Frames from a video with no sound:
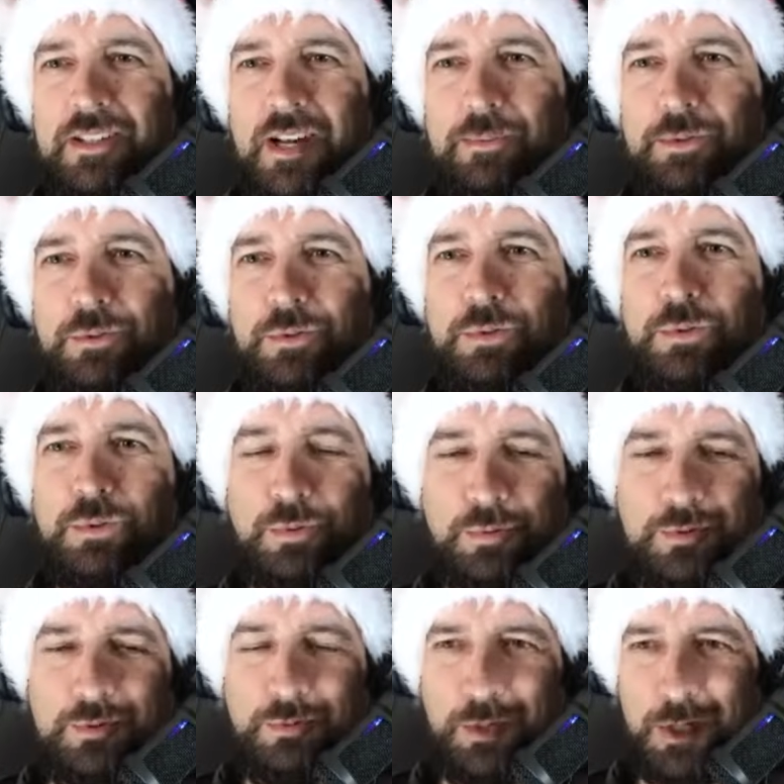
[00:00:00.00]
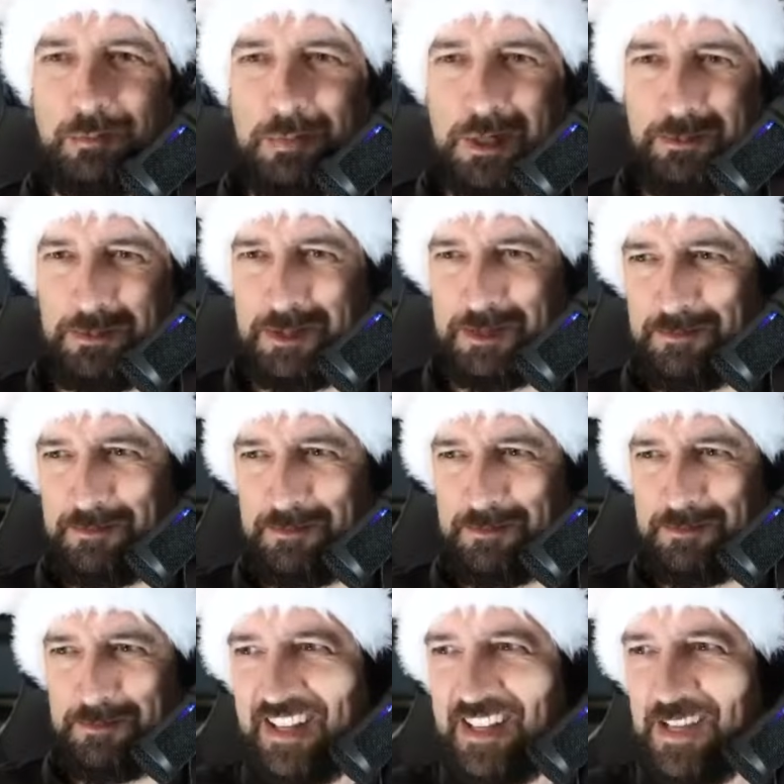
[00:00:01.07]
to two workmems,
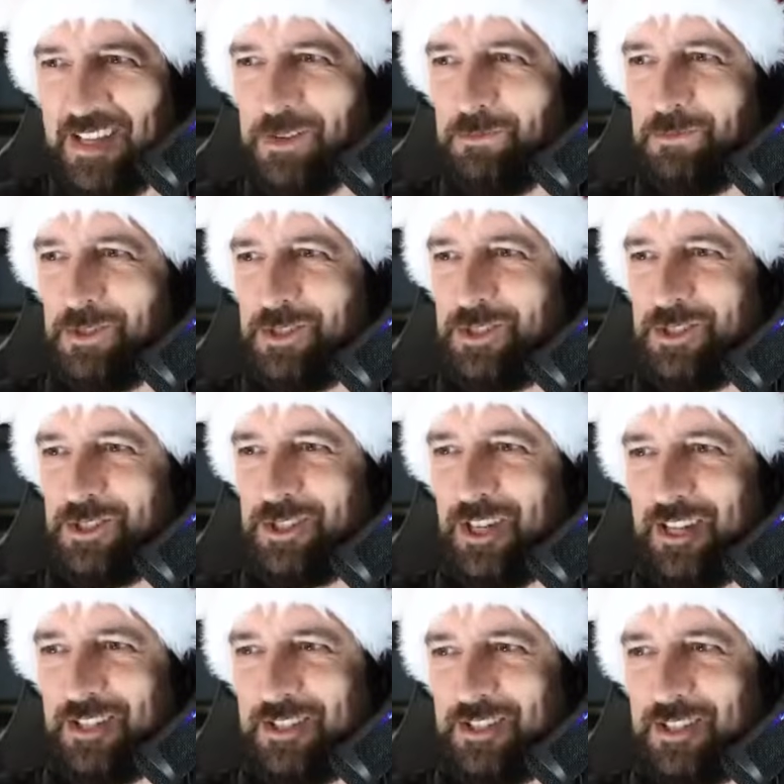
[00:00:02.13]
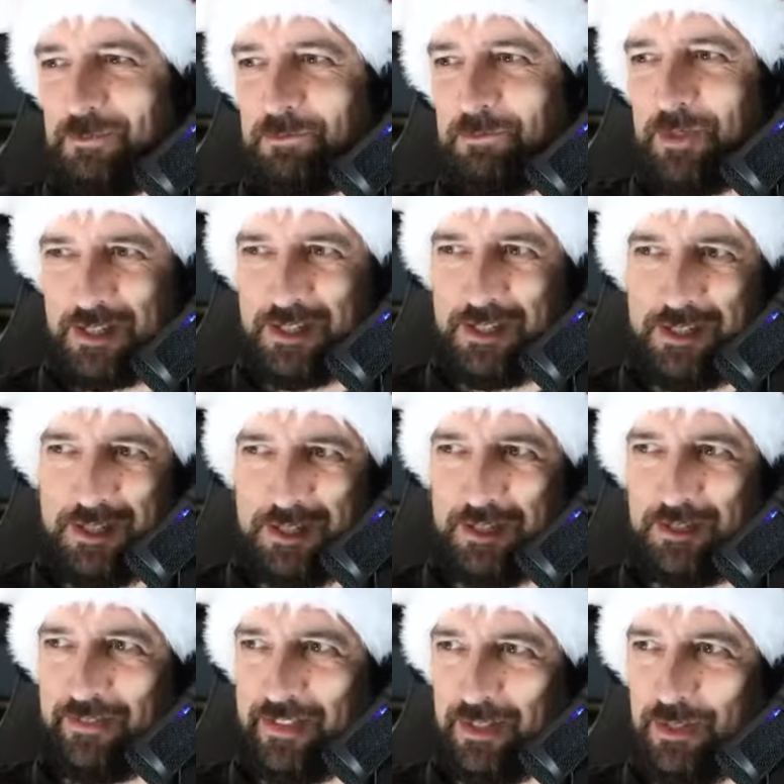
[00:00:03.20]
which adds complexity in
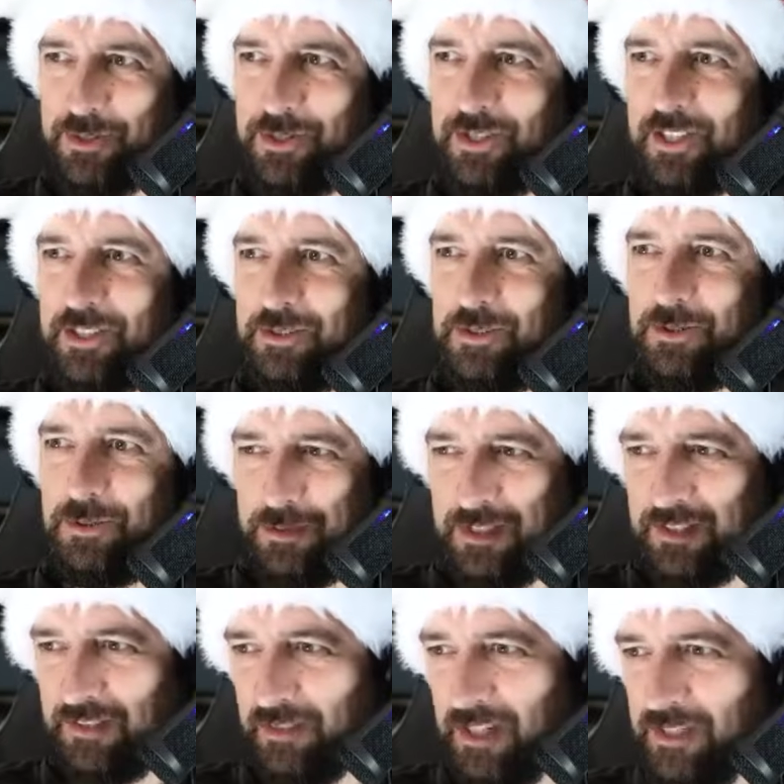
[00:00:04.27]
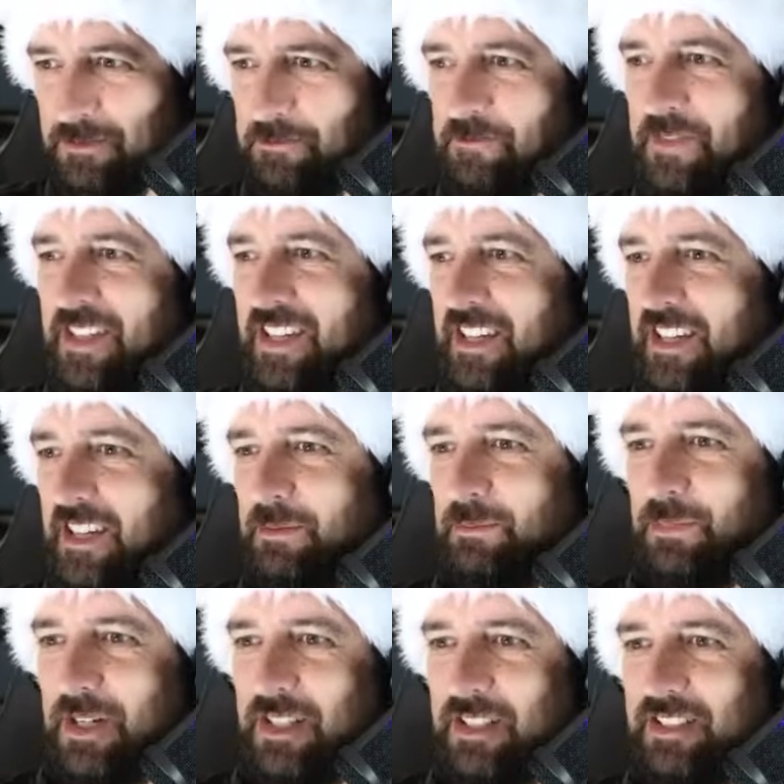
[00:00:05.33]
the logic and tuning, right?
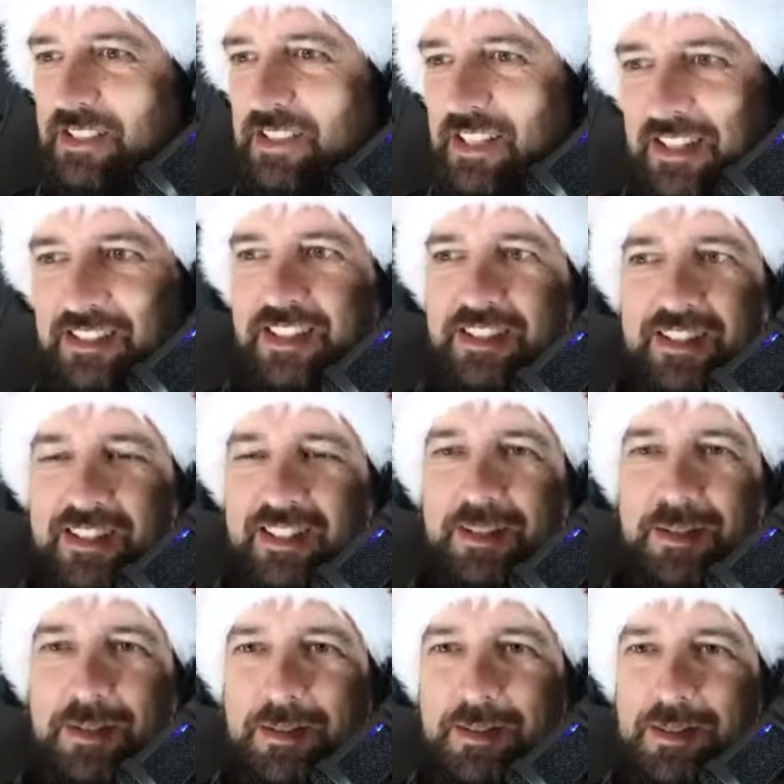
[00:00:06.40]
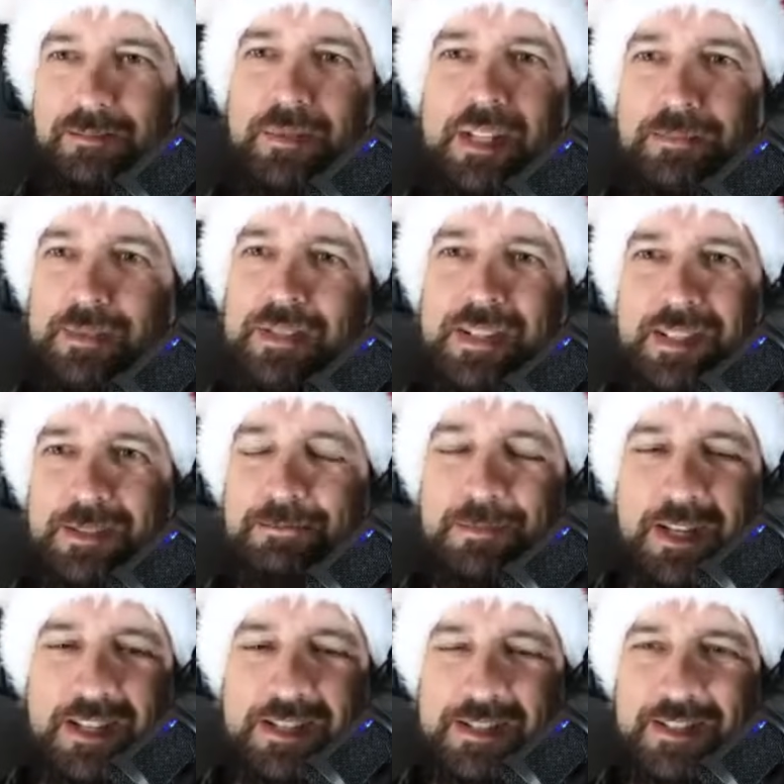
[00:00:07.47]
But and again, it
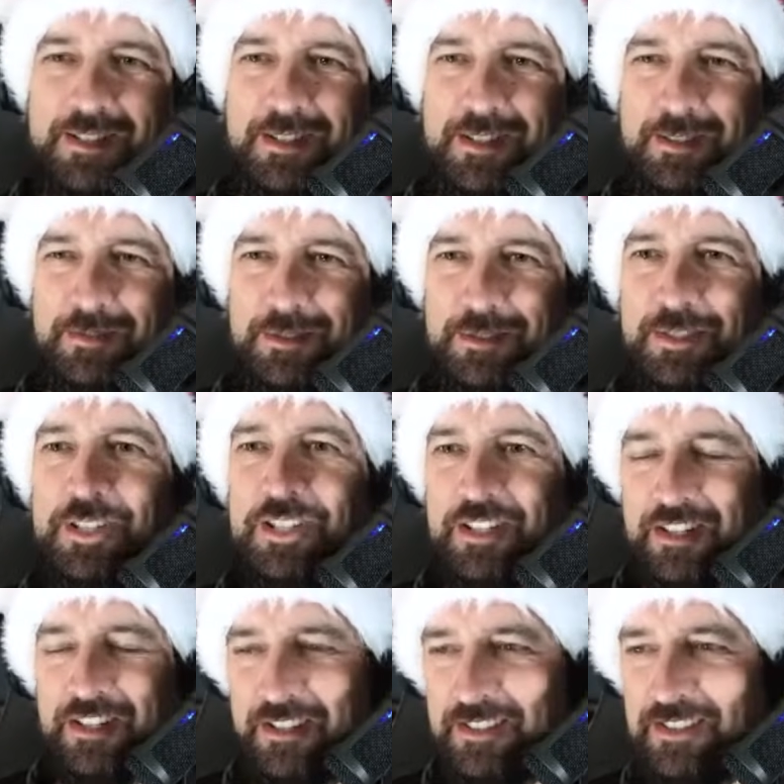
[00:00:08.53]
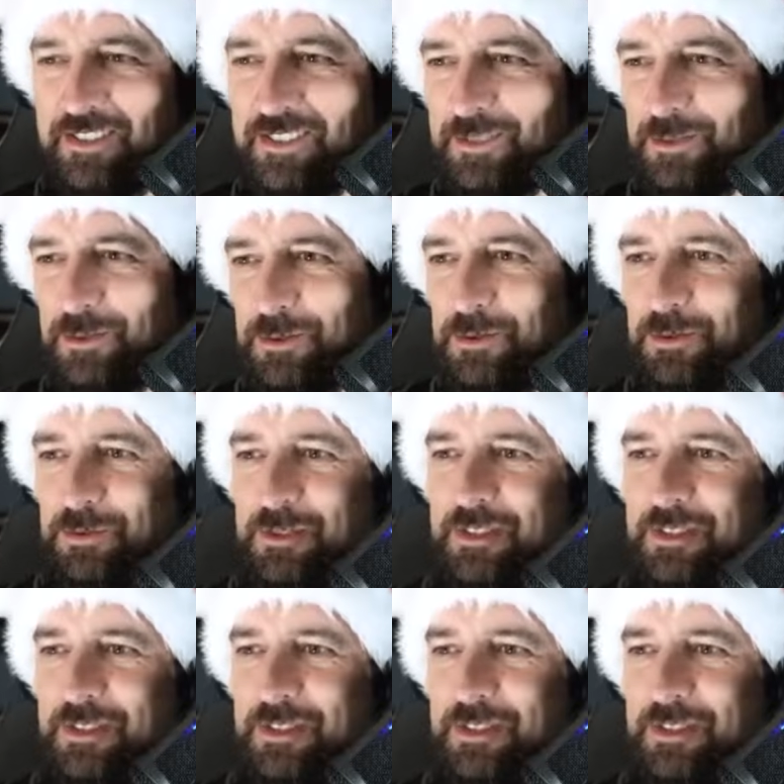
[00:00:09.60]
makes it even trickier to tune.